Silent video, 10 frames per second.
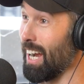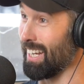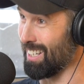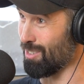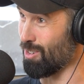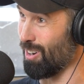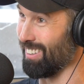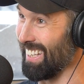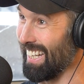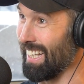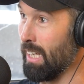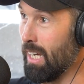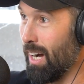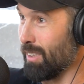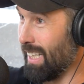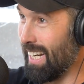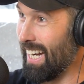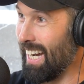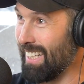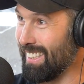control. Like, I was like, I
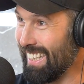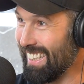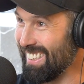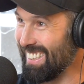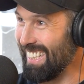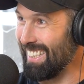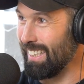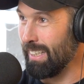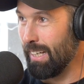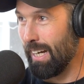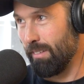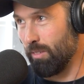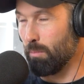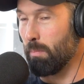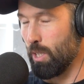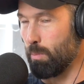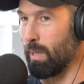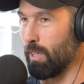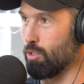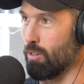had the guillotine and much bigger,
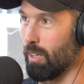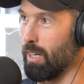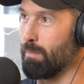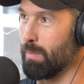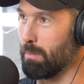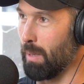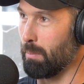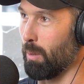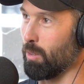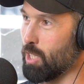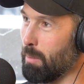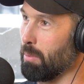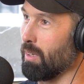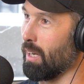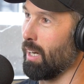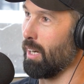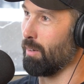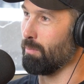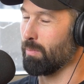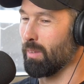stronger black belt world champion, um,
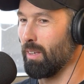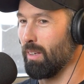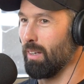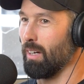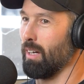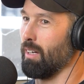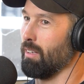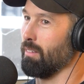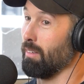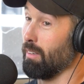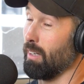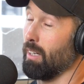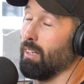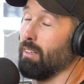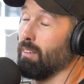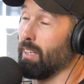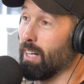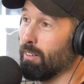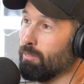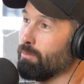uh, uh, Liao,
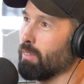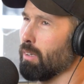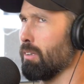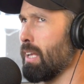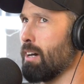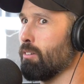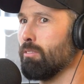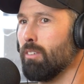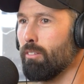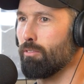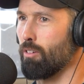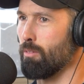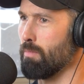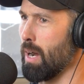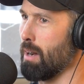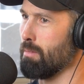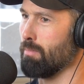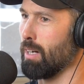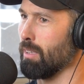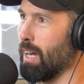Lao from um,
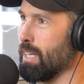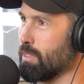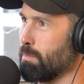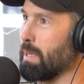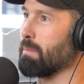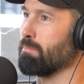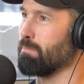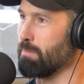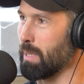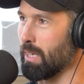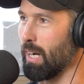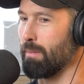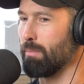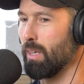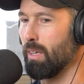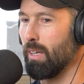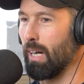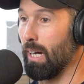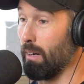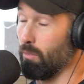Alliance. Big, big guy.
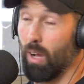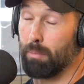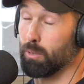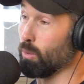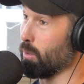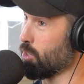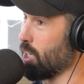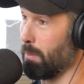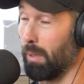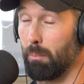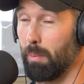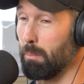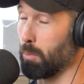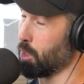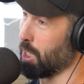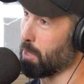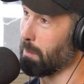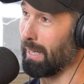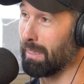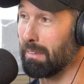Uh, absolute world champion, beat Buchecha back
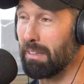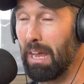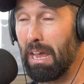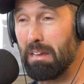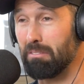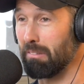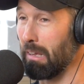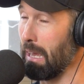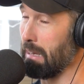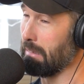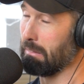in the day, like